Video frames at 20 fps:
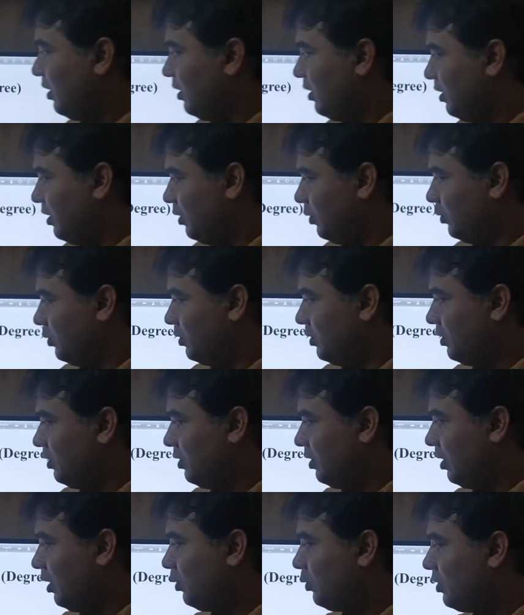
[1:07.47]
Now,
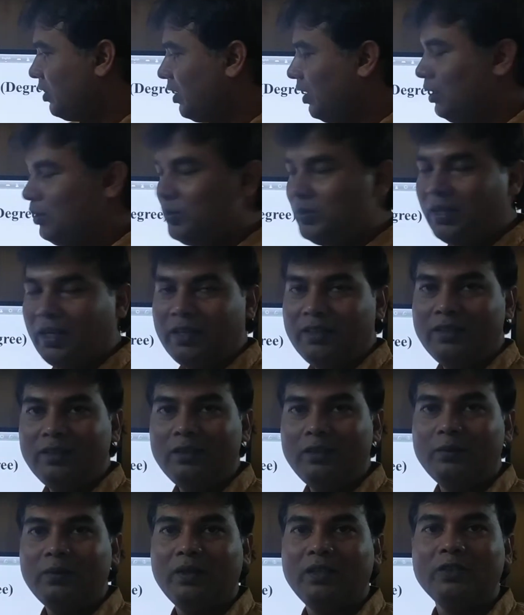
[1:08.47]
how can we
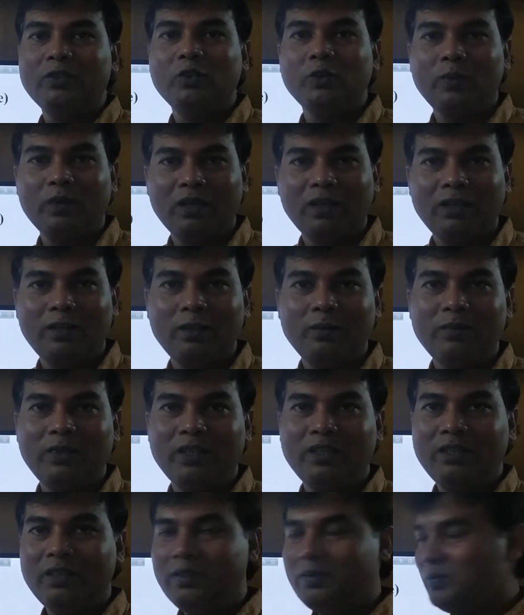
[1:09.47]
identify superlative
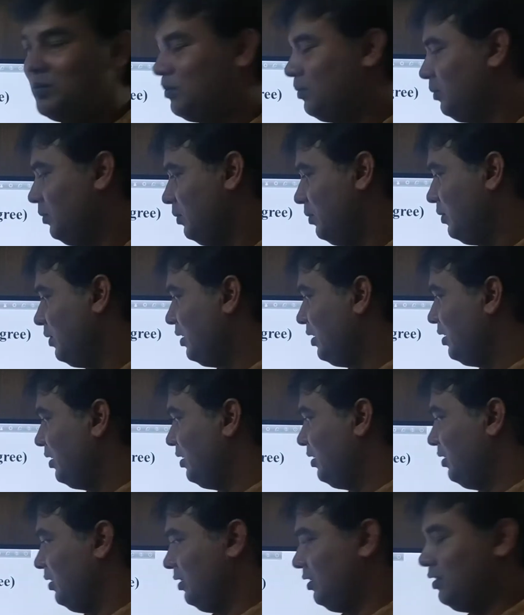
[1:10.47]
degree?
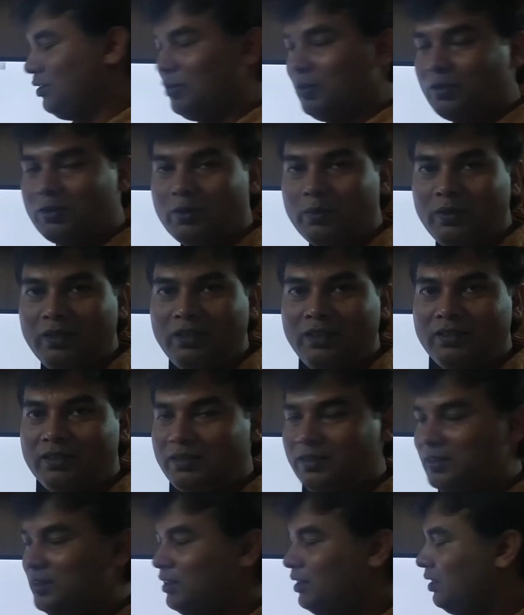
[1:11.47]
This is also very
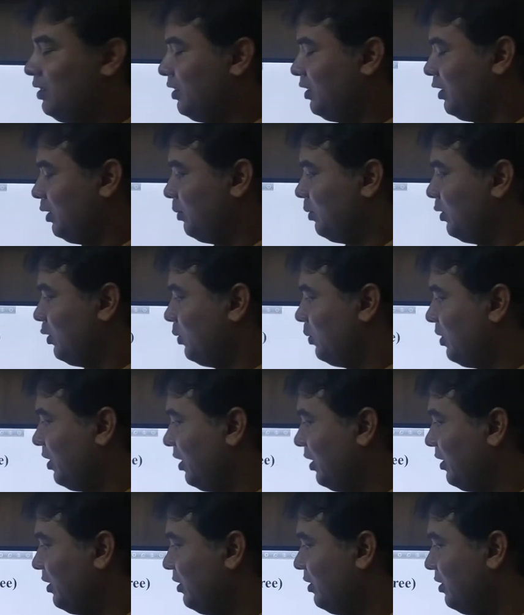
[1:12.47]
easy. If you
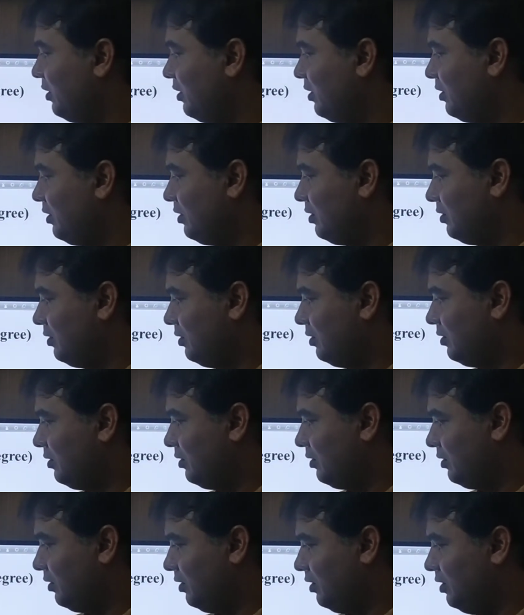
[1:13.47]
find
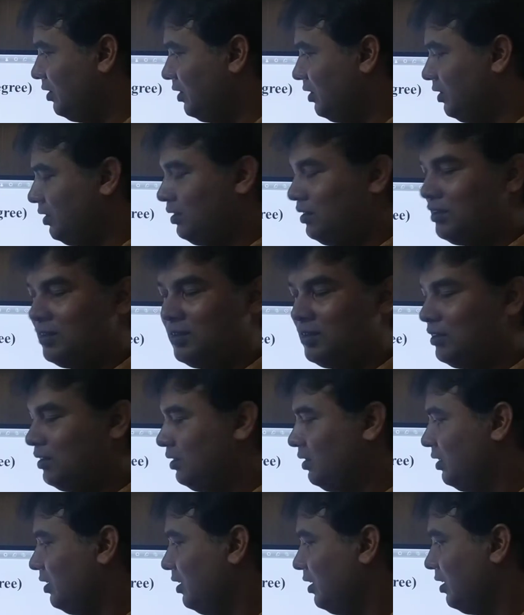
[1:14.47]
the,
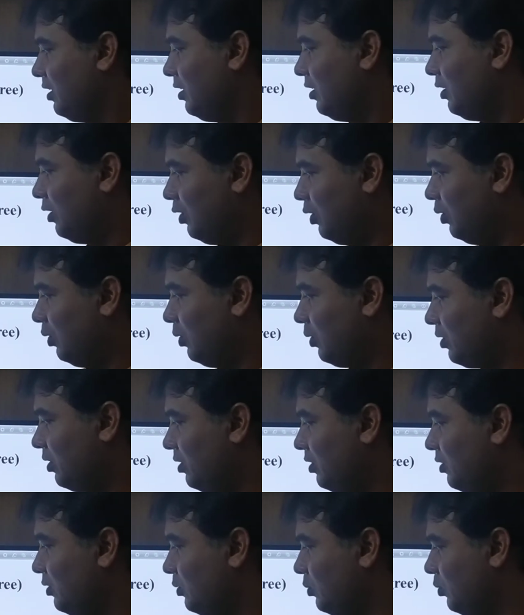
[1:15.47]
or,
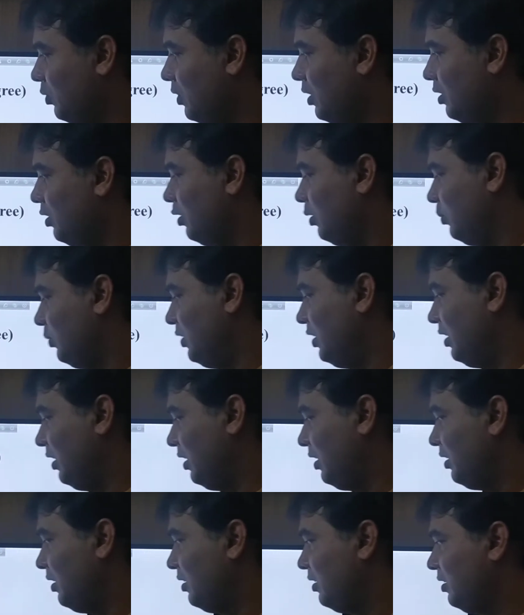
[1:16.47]
one of
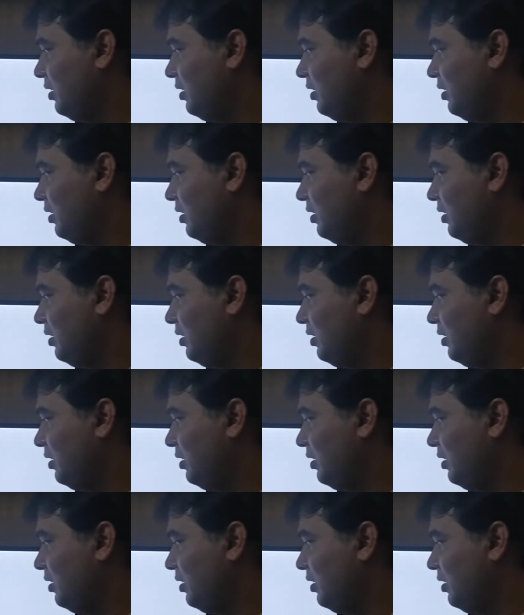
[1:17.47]
the,